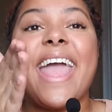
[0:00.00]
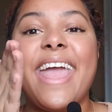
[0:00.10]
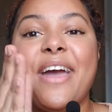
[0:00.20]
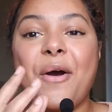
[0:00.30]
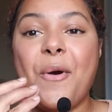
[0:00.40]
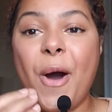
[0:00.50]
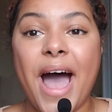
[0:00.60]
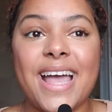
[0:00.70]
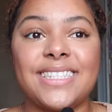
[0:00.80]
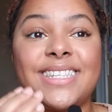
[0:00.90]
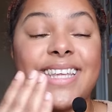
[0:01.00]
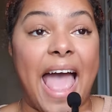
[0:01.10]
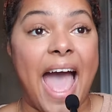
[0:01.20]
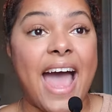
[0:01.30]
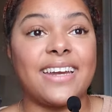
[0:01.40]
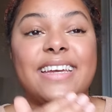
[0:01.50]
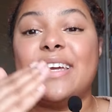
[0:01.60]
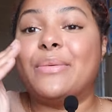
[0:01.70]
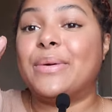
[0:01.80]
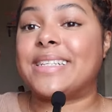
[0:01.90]
It was sad.
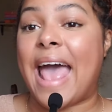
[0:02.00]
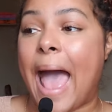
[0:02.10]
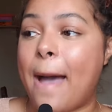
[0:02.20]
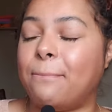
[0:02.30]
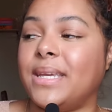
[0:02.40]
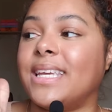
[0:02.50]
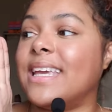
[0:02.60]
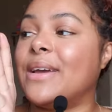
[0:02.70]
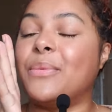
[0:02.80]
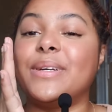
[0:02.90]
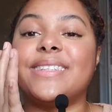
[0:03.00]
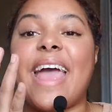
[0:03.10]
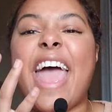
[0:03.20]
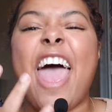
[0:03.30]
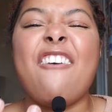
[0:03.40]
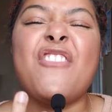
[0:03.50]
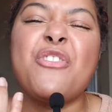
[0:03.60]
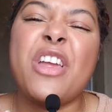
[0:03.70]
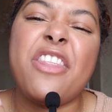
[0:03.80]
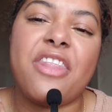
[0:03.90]
It was happy. It was
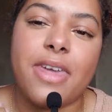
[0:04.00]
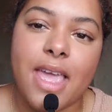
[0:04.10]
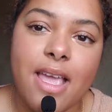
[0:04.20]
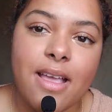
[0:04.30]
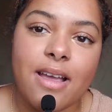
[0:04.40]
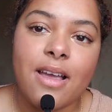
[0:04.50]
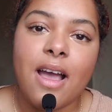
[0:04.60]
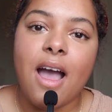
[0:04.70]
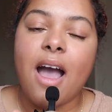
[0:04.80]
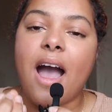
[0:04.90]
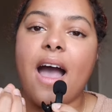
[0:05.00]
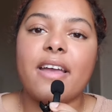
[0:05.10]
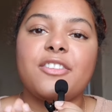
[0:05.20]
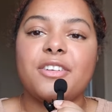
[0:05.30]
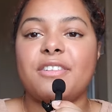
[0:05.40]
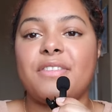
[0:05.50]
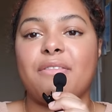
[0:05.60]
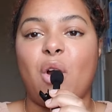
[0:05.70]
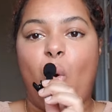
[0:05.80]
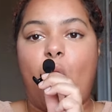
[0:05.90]
everything I could have
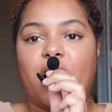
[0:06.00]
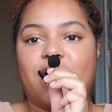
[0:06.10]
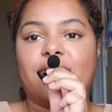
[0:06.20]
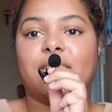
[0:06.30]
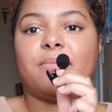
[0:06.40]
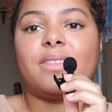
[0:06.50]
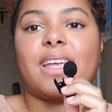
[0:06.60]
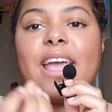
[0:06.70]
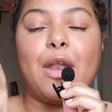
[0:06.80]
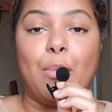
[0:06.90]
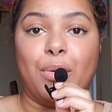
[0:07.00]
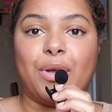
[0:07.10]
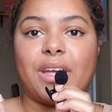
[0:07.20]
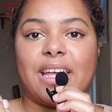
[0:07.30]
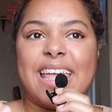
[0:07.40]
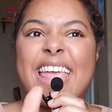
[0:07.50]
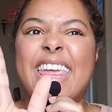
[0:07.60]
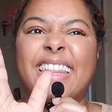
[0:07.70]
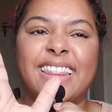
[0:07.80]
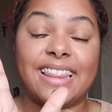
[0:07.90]
ever wanted in a book
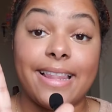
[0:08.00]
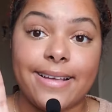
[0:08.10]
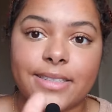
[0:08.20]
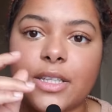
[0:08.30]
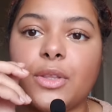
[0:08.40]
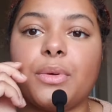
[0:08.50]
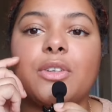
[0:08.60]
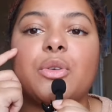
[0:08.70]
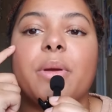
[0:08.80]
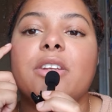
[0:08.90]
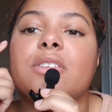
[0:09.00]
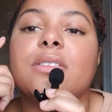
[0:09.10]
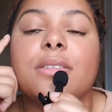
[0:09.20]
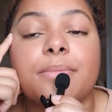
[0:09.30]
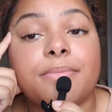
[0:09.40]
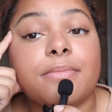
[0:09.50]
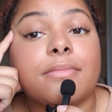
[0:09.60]
in less than 300 pages.